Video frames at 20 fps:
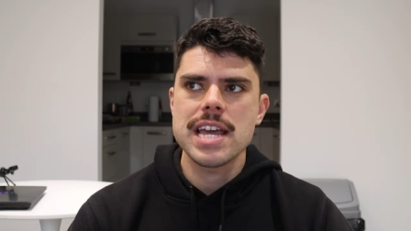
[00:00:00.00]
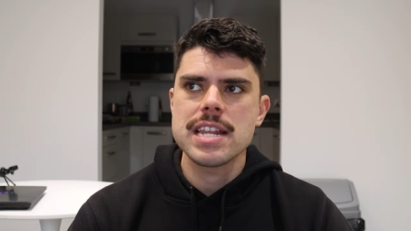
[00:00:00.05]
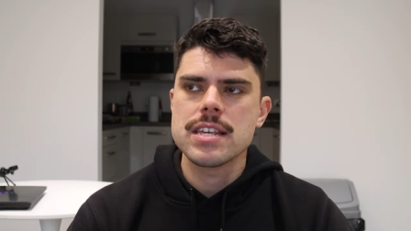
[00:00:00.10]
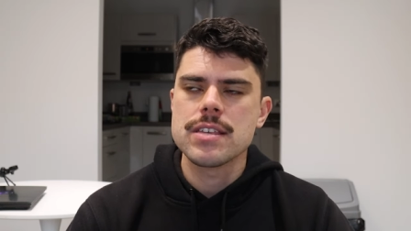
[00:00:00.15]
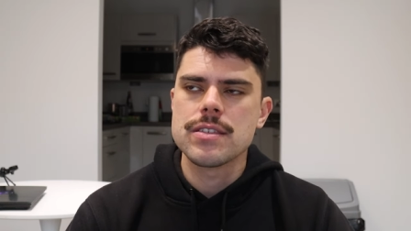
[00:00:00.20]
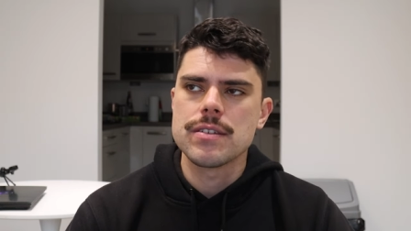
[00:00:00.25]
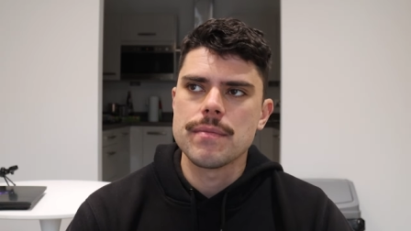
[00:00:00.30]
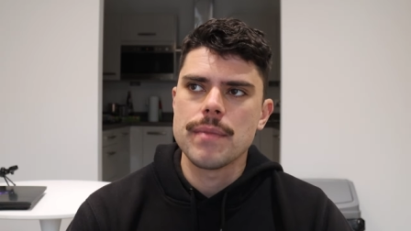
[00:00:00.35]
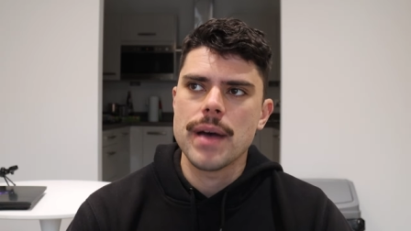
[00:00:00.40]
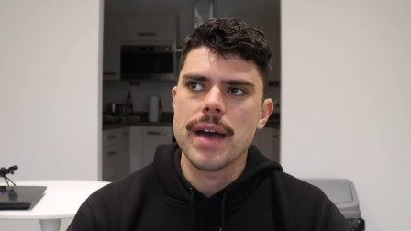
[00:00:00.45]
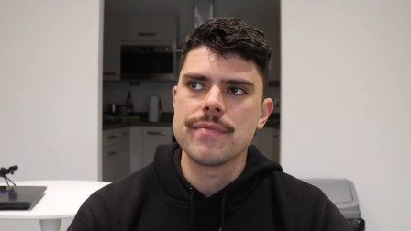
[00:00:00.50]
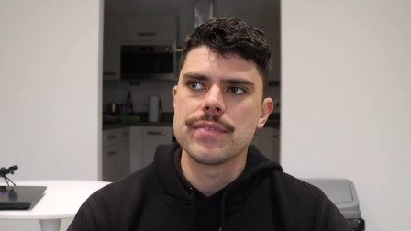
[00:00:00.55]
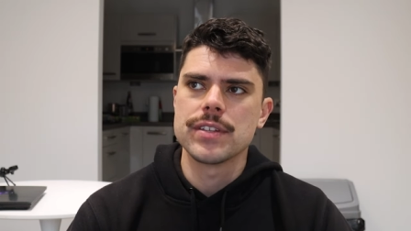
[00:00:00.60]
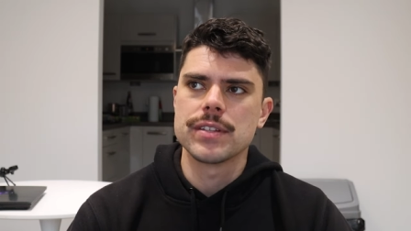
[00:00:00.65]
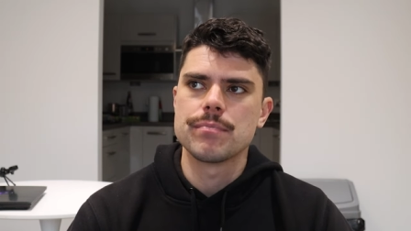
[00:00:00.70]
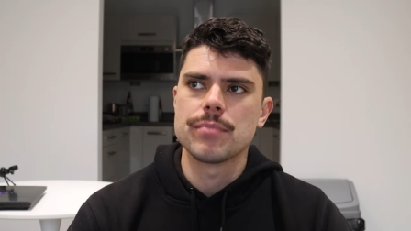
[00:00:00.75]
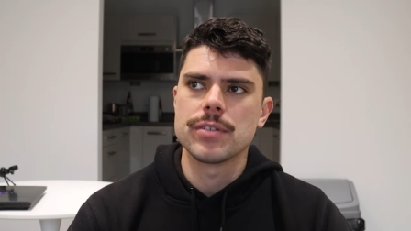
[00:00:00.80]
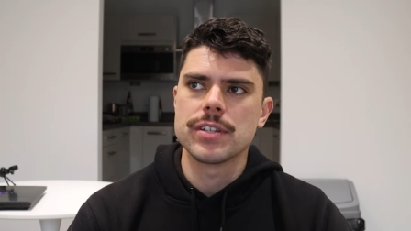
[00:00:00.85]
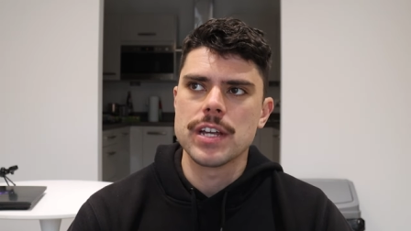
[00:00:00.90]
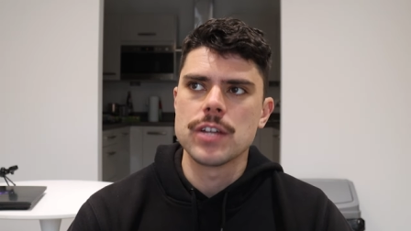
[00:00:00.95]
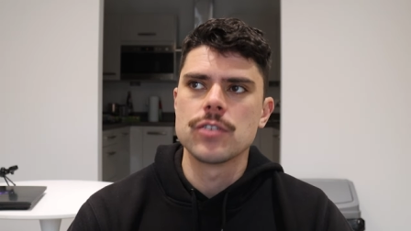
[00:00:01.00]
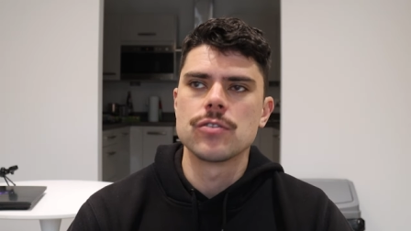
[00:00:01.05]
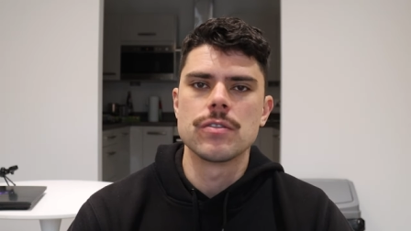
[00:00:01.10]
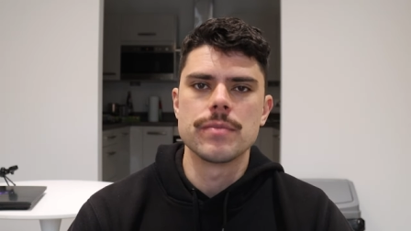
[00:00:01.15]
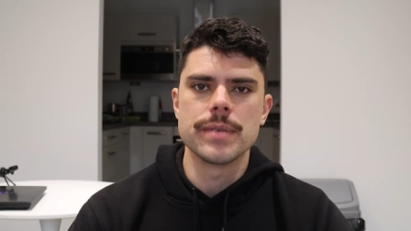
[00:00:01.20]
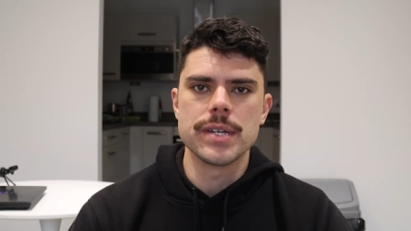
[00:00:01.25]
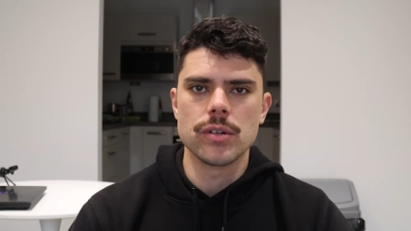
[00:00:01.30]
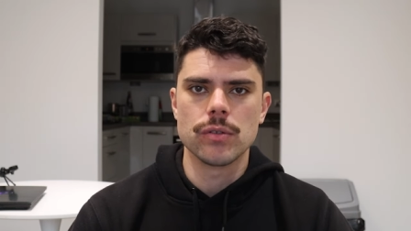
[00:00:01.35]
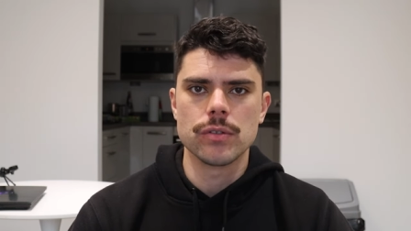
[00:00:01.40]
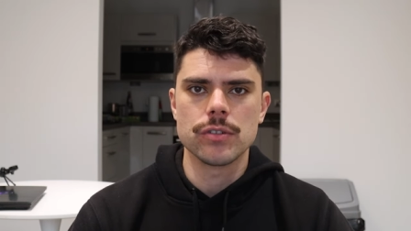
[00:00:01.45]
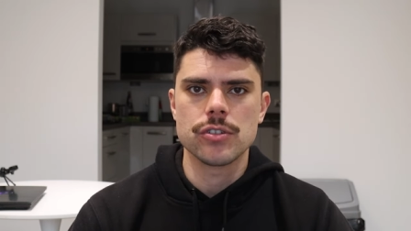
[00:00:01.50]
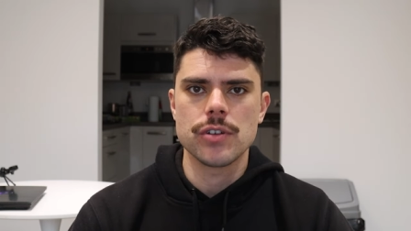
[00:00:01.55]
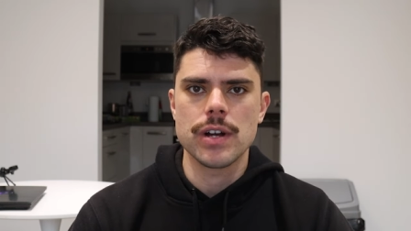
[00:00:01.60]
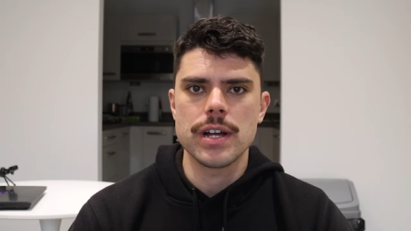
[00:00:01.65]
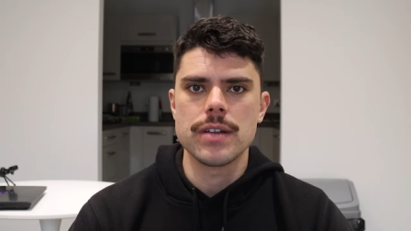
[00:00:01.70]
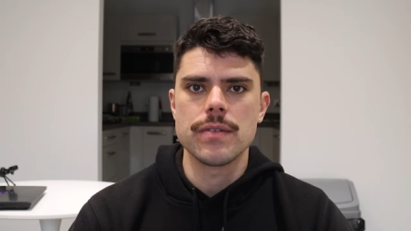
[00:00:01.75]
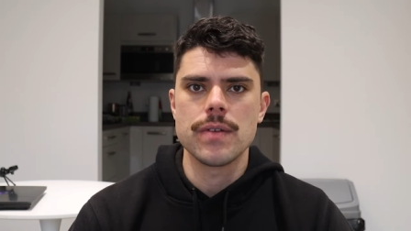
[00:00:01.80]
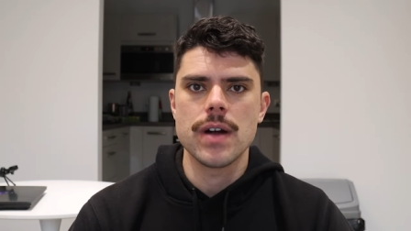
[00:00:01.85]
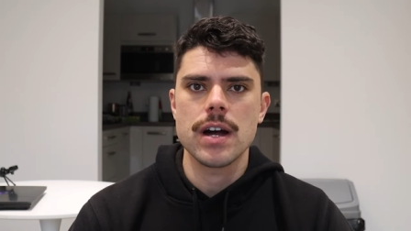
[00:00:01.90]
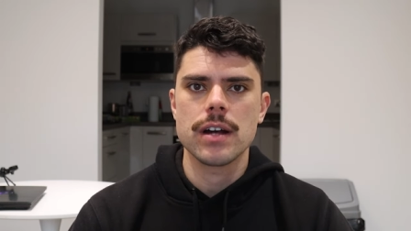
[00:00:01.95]
any of them have the potential to be an All
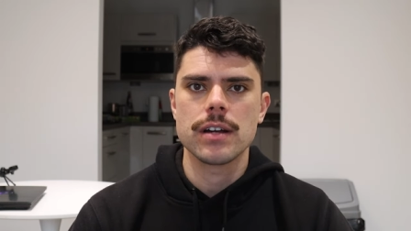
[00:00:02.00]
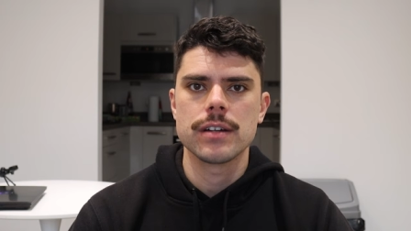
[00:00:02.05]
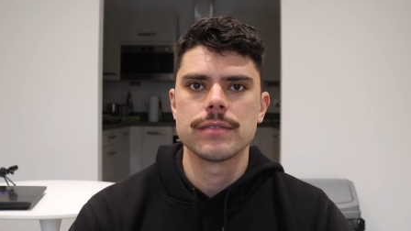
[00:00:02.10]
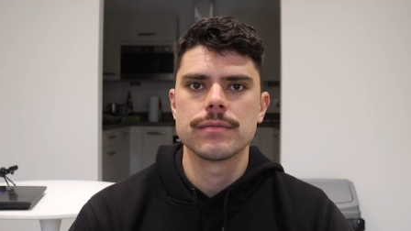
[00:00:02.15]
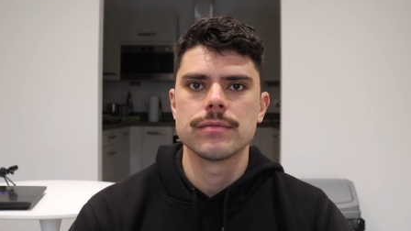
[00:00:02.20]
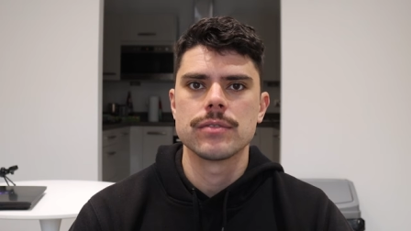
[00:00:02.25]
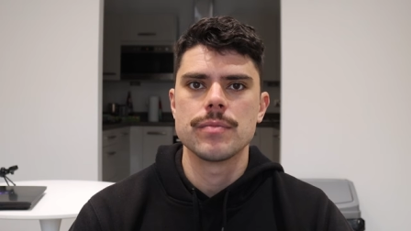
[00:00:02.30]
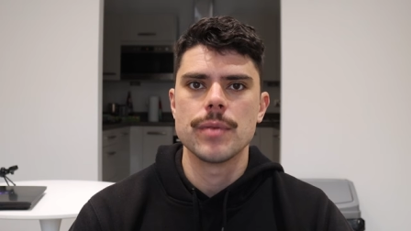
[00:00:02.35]
Australian ruck.